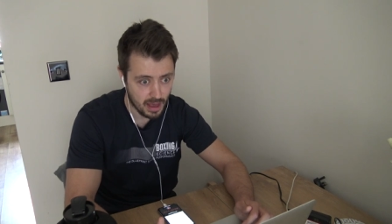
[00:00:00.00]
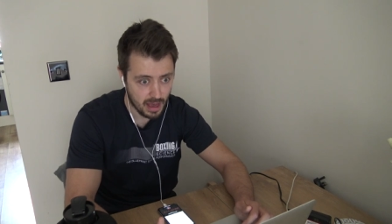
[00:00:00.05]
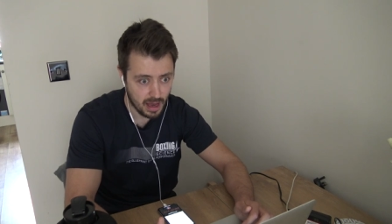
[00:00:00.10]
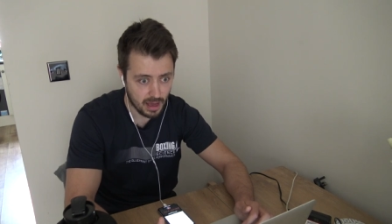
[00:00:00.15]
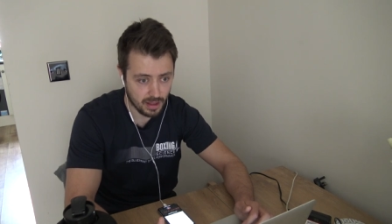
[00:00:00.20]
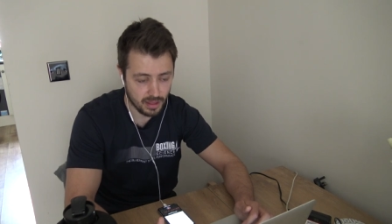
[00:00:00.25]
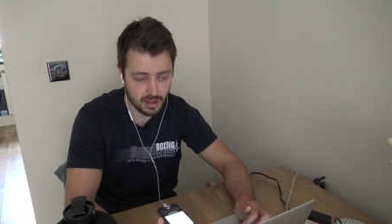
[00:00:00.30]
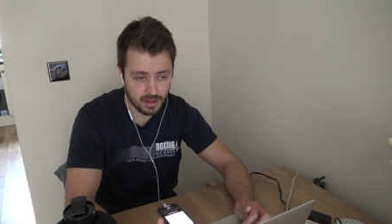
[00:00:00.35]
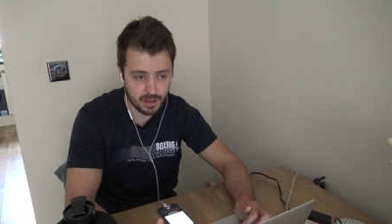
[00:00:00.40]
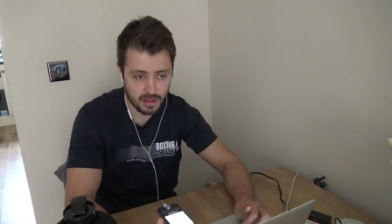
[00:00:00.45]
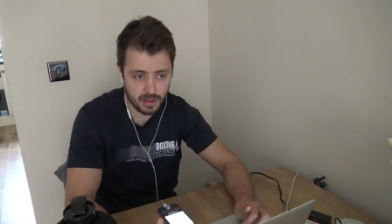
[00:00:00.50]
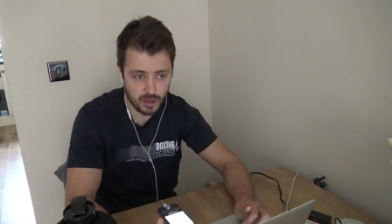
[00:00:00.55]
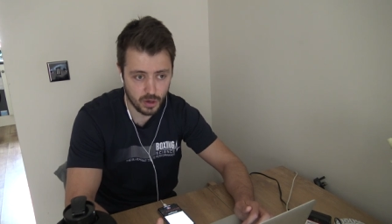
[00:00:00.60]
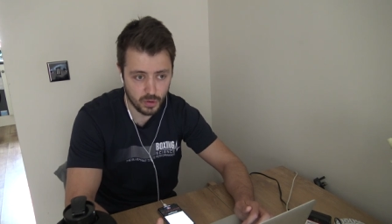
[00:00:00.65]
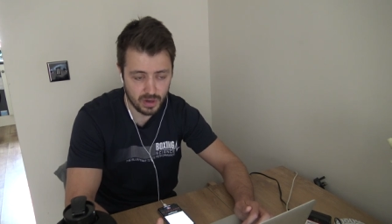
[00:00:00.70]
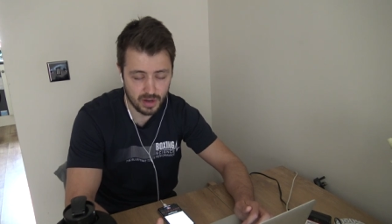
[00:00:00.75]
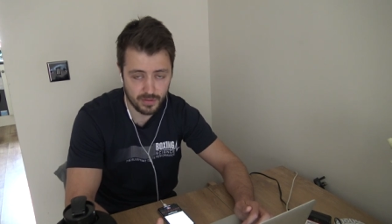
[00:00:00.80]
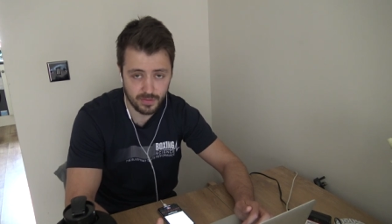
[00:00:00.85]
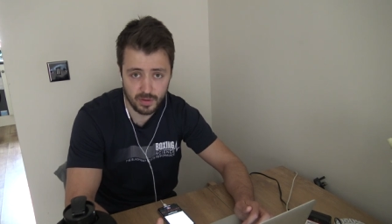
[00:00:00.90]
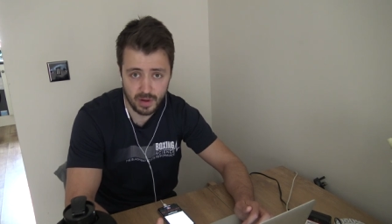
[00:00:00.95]
And there's
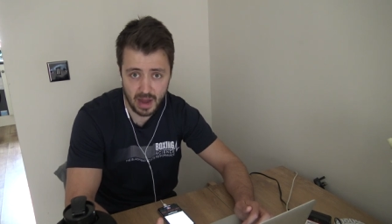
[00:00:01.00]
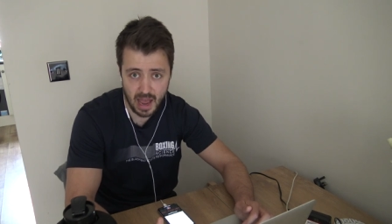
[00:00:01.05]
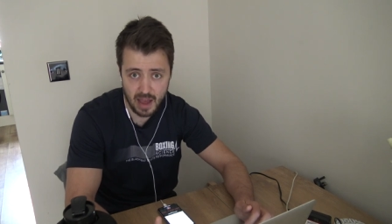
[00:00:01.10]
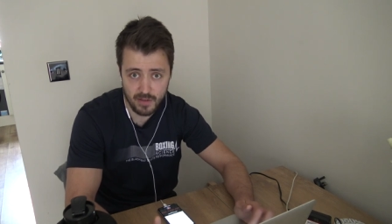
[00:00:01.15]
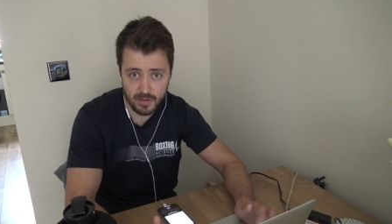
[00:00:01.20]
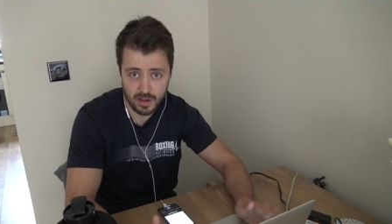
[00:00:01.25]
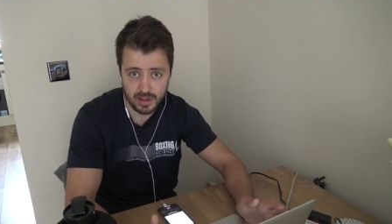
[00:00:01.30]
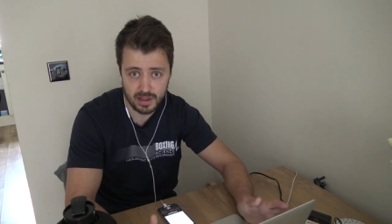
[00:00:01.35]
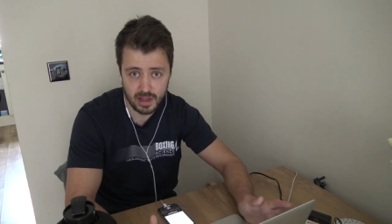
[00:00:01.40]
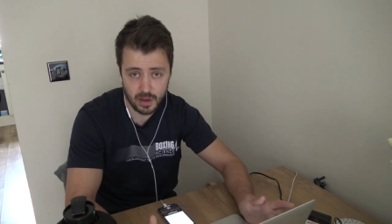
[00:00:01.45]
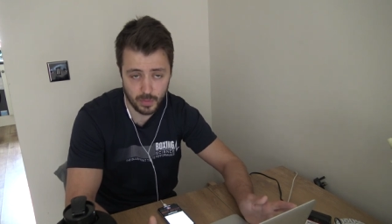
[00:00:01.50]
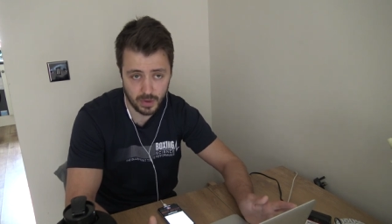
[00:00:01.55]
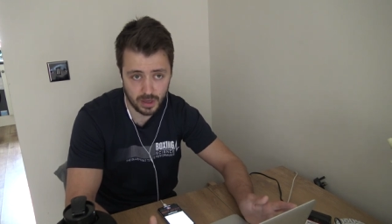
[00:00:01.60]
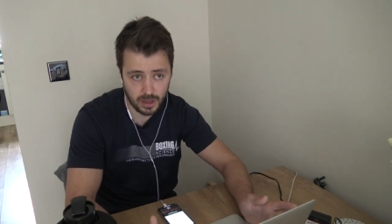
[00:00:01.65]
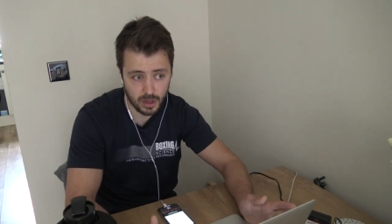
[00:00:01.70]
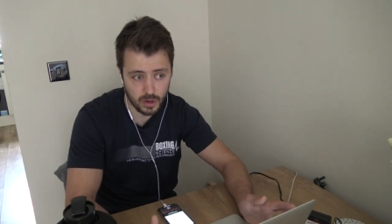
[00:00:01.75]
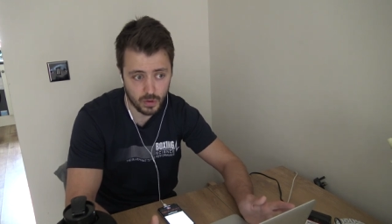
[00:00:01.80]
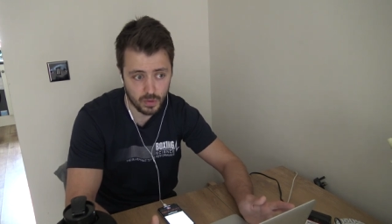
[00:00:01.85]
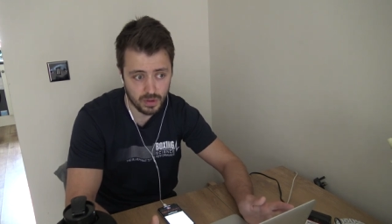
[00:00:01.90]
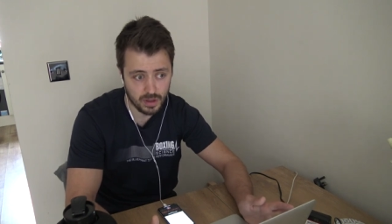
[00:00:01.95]
two different areas that we
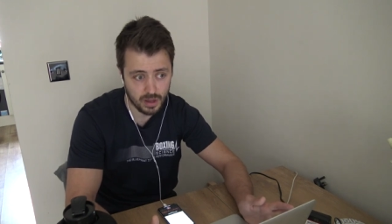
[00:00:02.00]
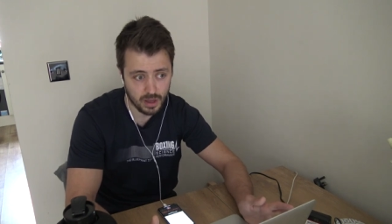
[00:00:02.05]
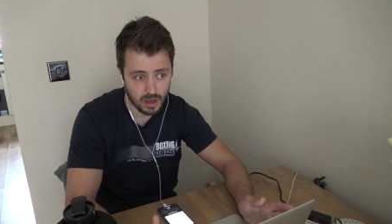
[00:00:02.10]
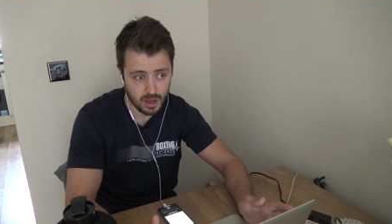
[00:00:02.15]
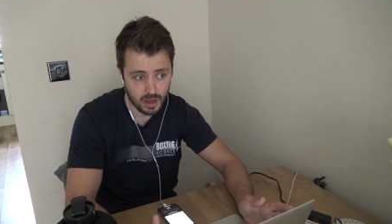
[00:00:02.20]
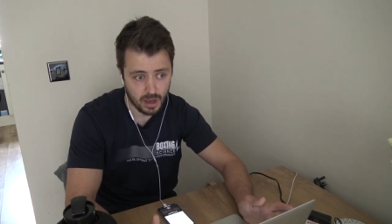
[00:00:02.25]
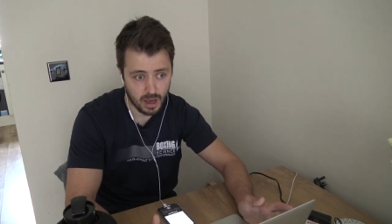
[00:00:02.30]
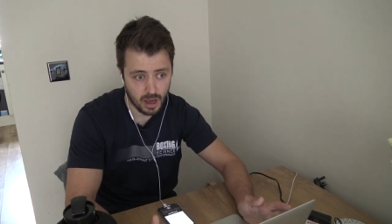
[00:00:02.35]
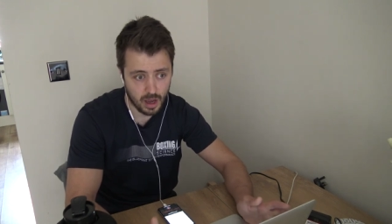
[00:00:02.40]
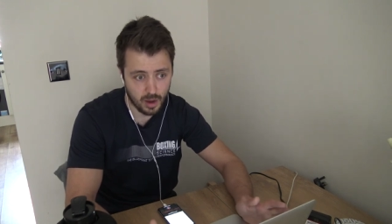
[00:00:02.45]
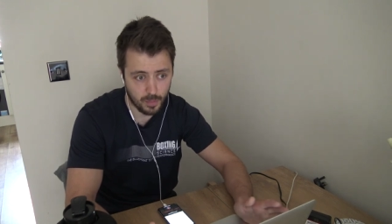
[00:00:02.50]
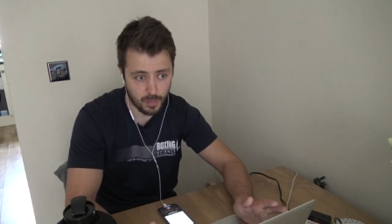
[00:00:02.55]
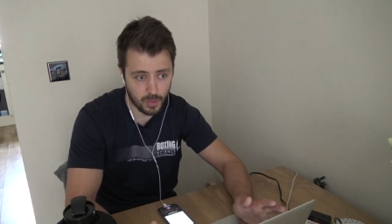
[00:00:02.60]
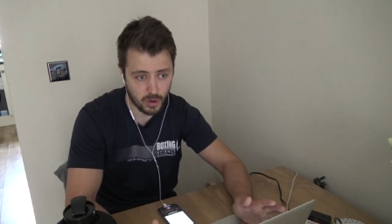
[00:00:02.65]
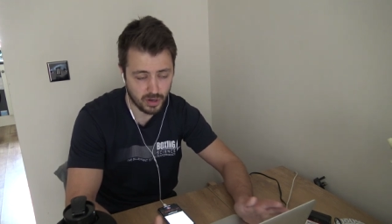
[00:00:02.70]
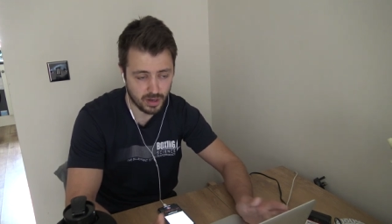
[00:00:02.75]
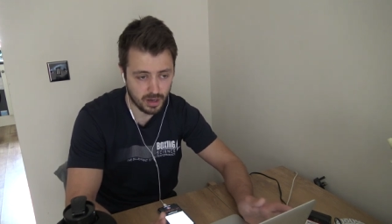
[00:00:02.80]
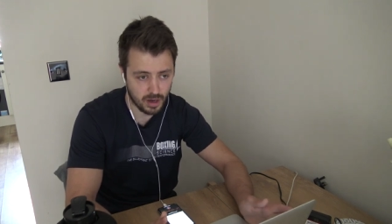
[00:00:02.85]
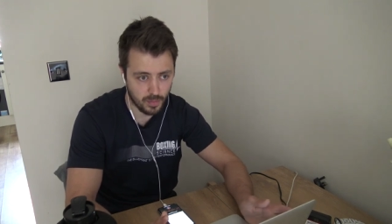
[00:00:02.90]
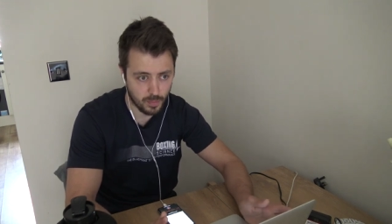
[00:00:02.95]
use uh,
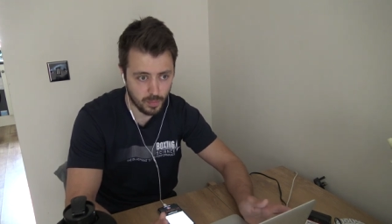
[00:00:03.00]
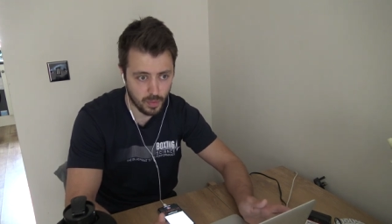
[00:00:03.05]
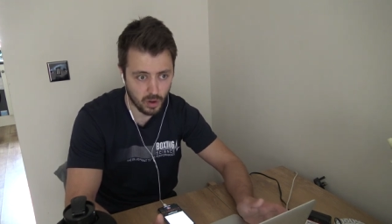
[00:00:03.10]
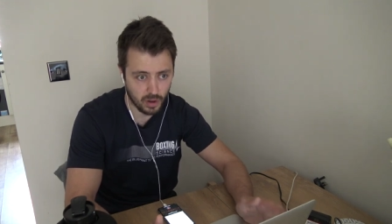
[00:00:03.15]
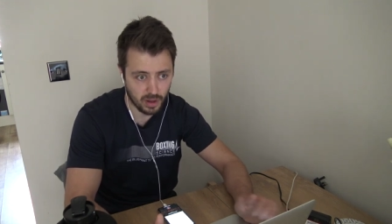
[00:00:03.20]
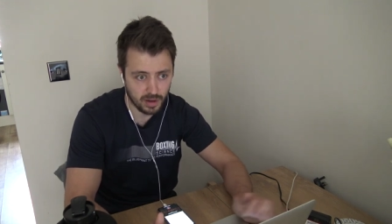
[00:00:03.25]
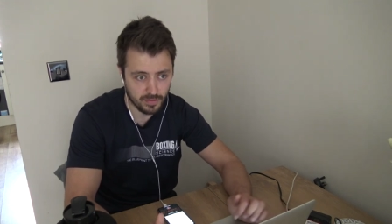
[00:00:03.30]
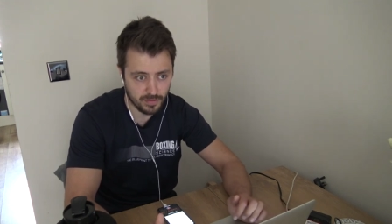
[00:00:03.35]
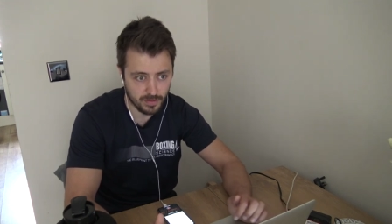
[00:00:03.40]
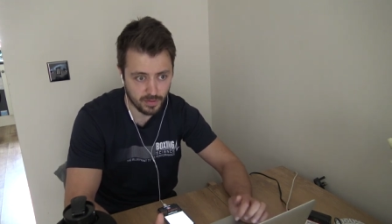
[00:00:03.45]
pushing and pulling.